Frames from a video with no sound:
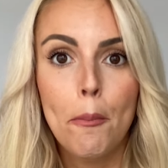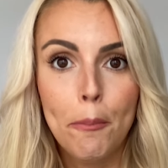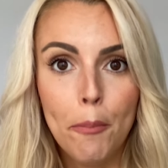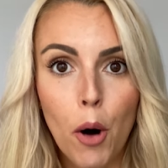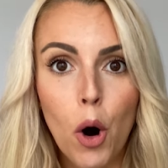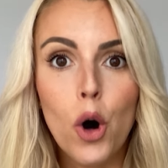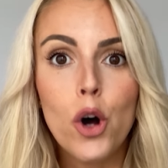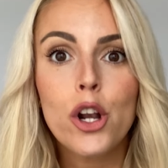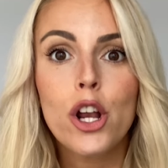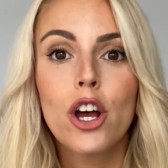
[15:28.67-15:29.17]

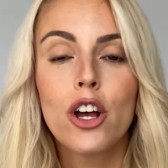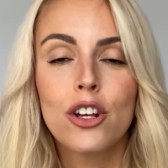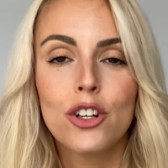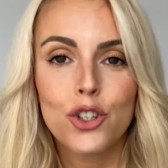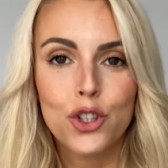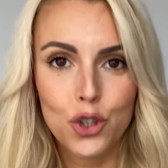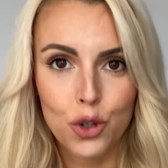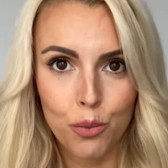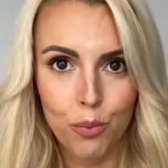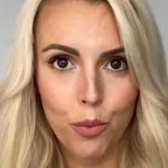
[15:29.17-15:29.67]
Por
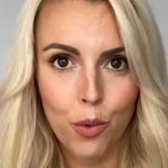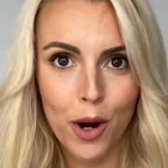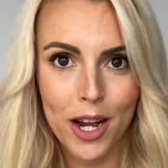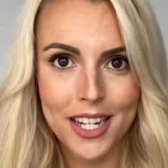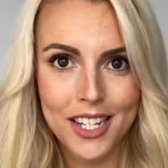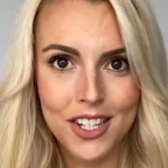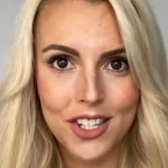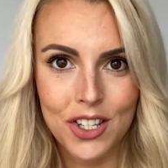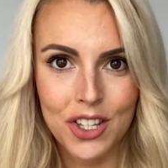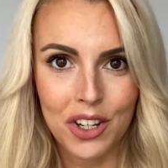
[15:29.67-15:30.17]

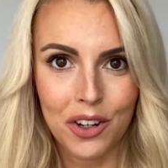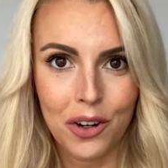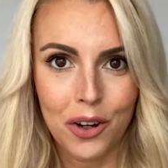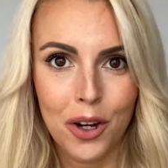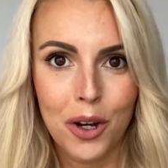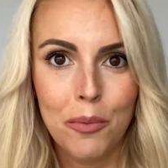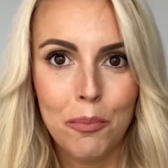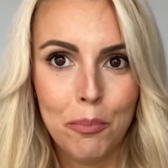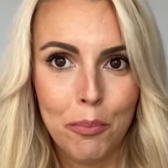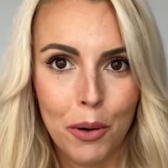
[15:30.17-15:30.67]

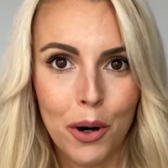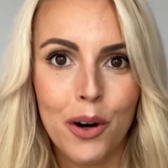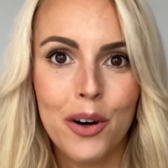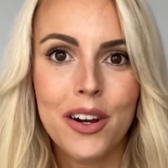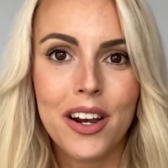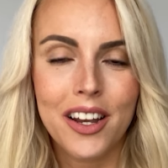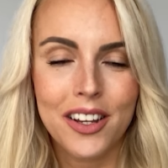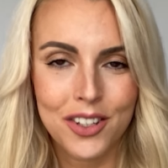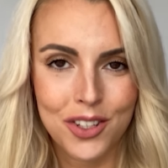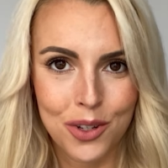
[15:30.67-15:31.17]
supuesto.
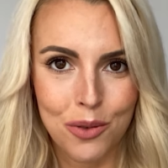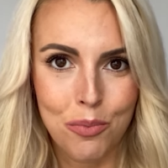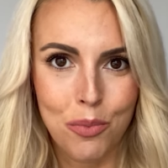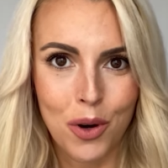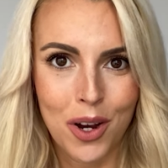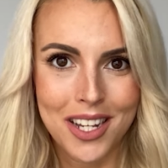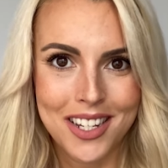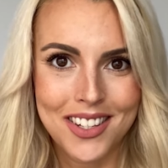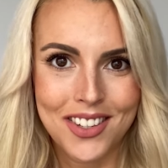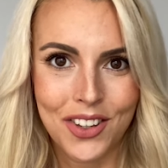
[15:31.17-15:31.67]
Por
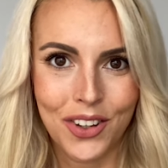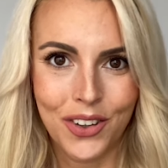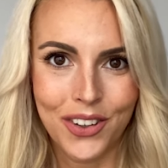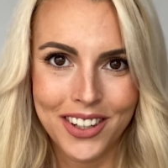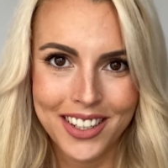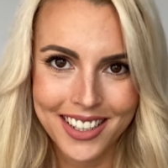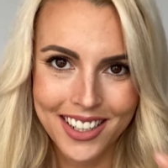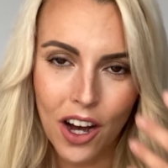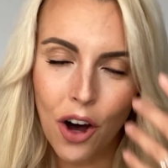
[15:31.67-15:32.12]
supuesto.